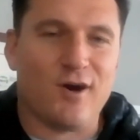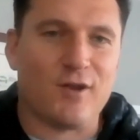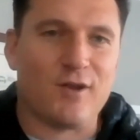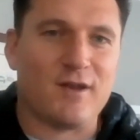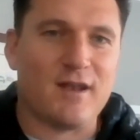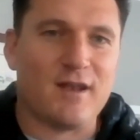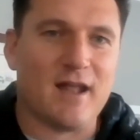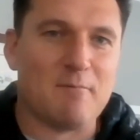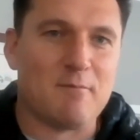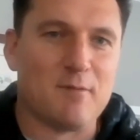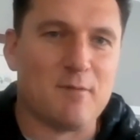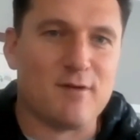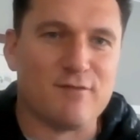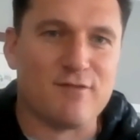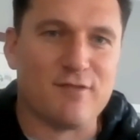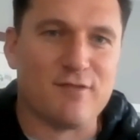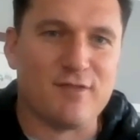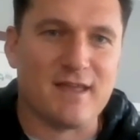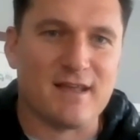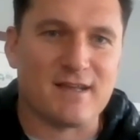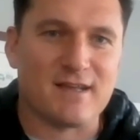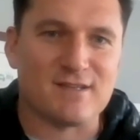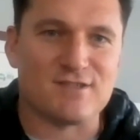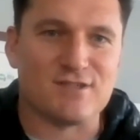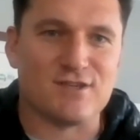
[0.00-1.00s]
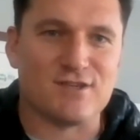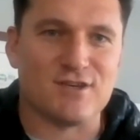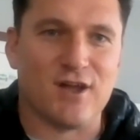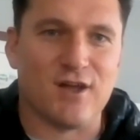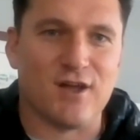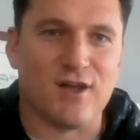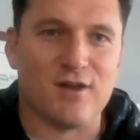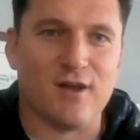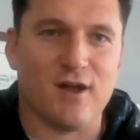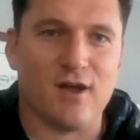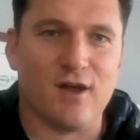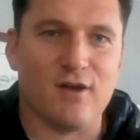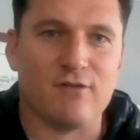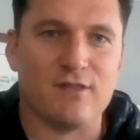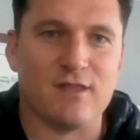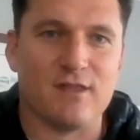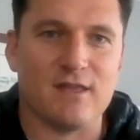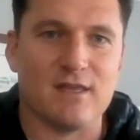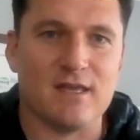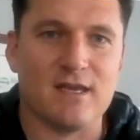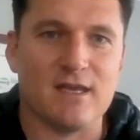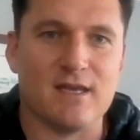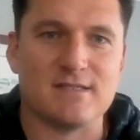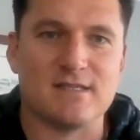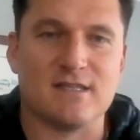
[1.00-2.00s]
a number of things, over the
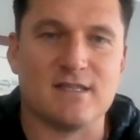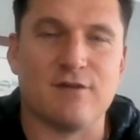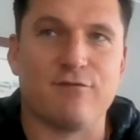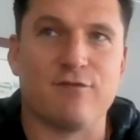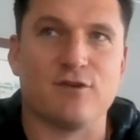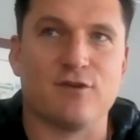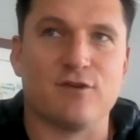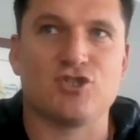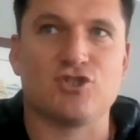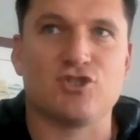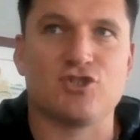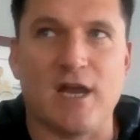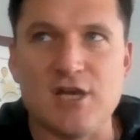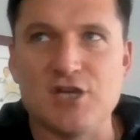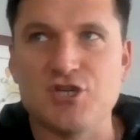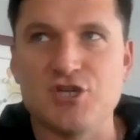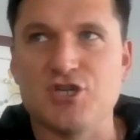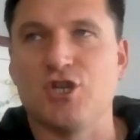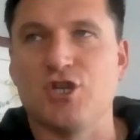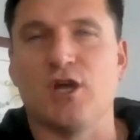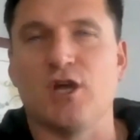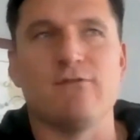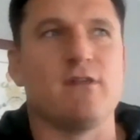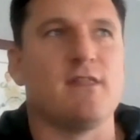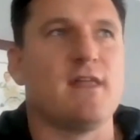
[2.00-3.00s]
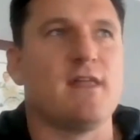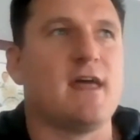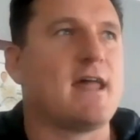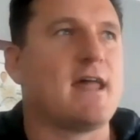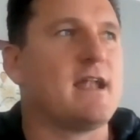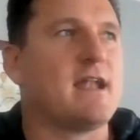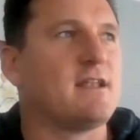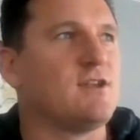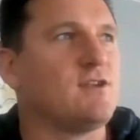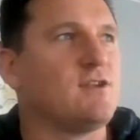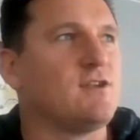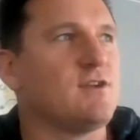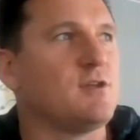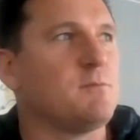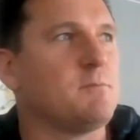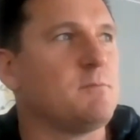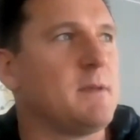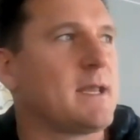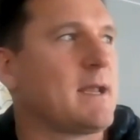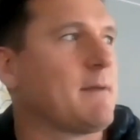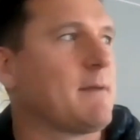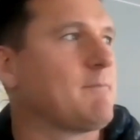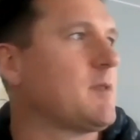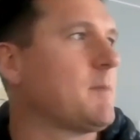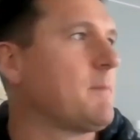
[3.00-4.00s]
years, and the frustration over that. And you
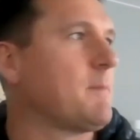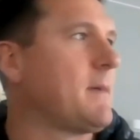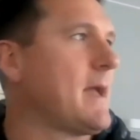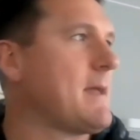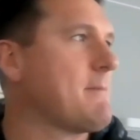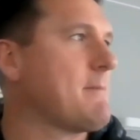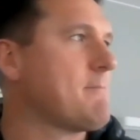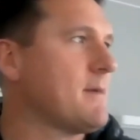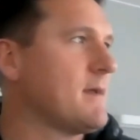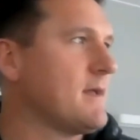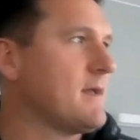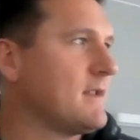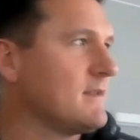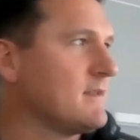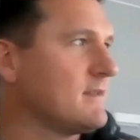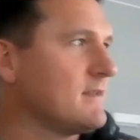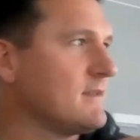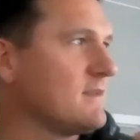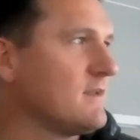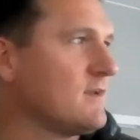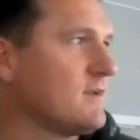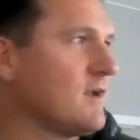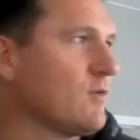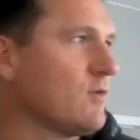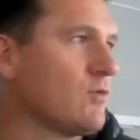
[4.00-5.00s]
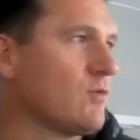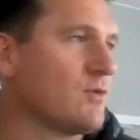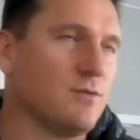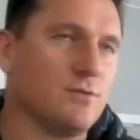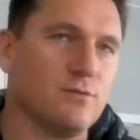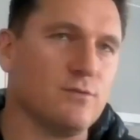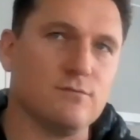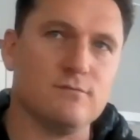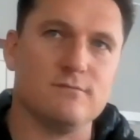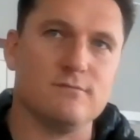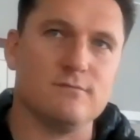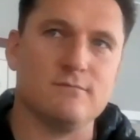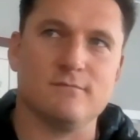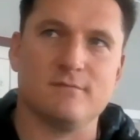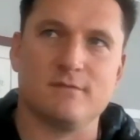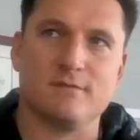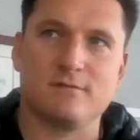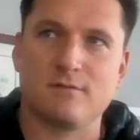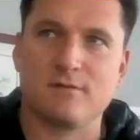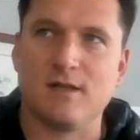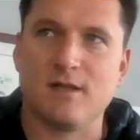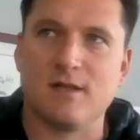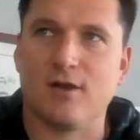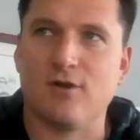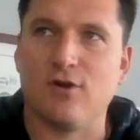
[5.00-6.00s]
pick up the paper and or you
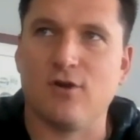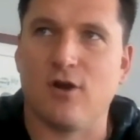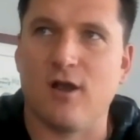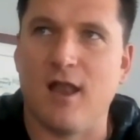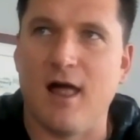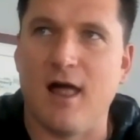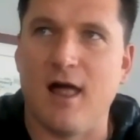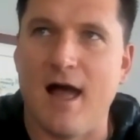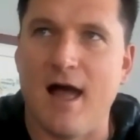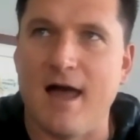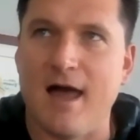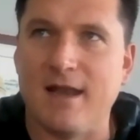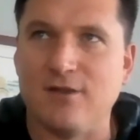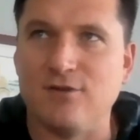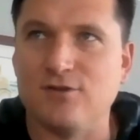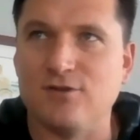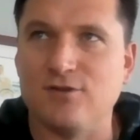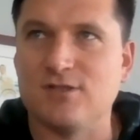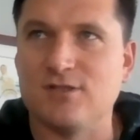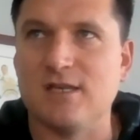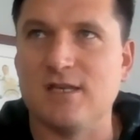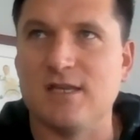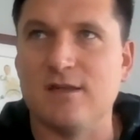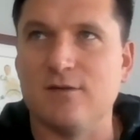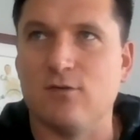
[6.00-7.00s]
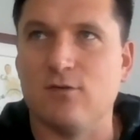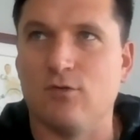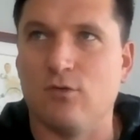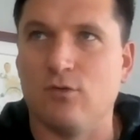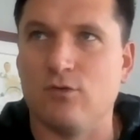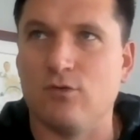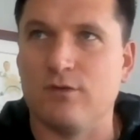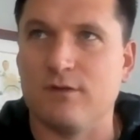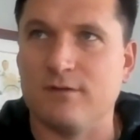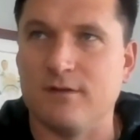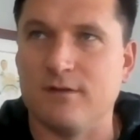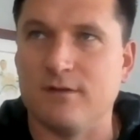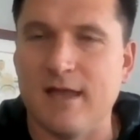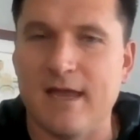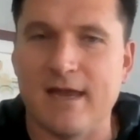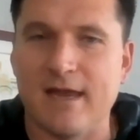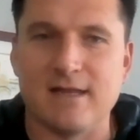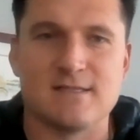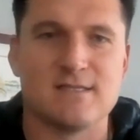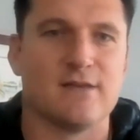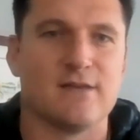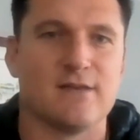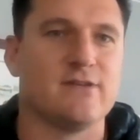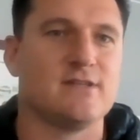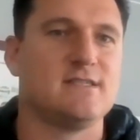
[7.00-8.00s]
click online and you see all the
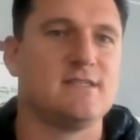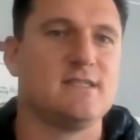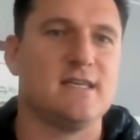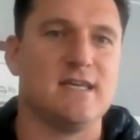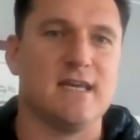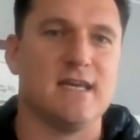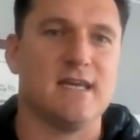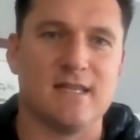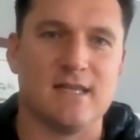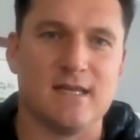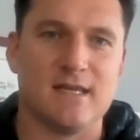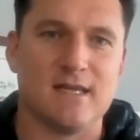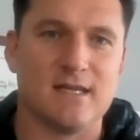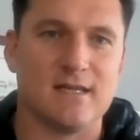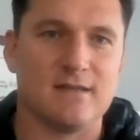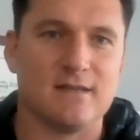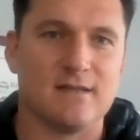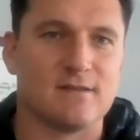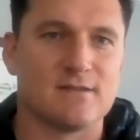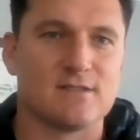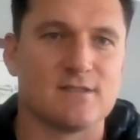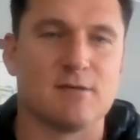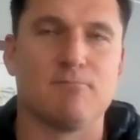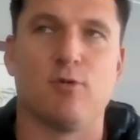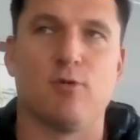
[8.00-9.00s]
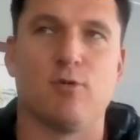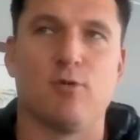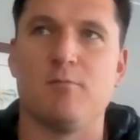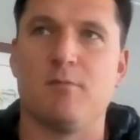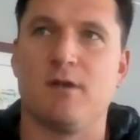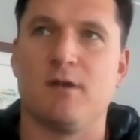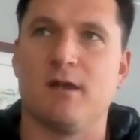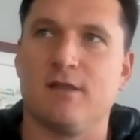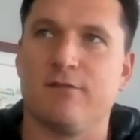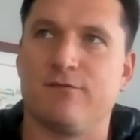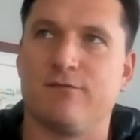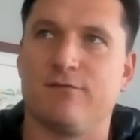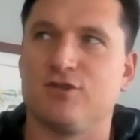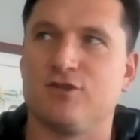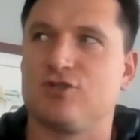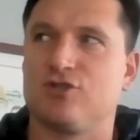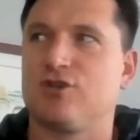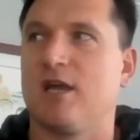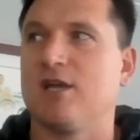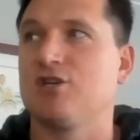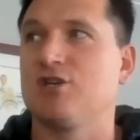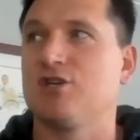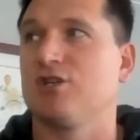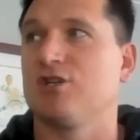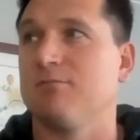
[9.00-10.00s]
negativity and the disappointment and the
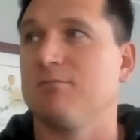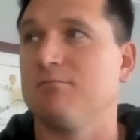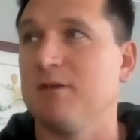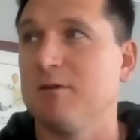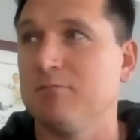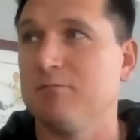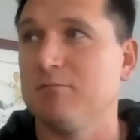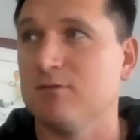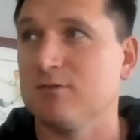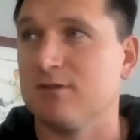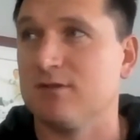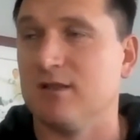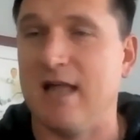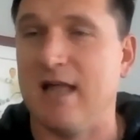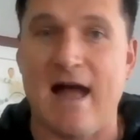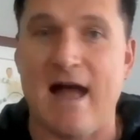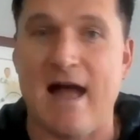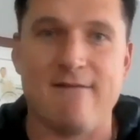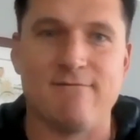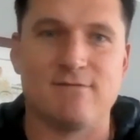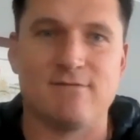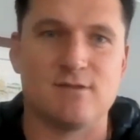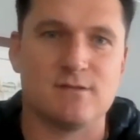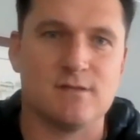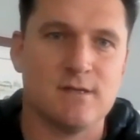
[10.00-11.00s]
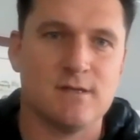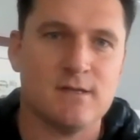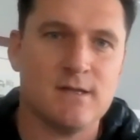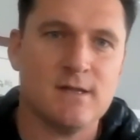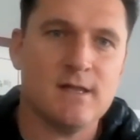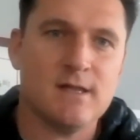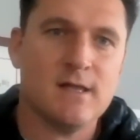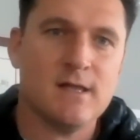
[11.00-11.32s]
frustration in people's lives,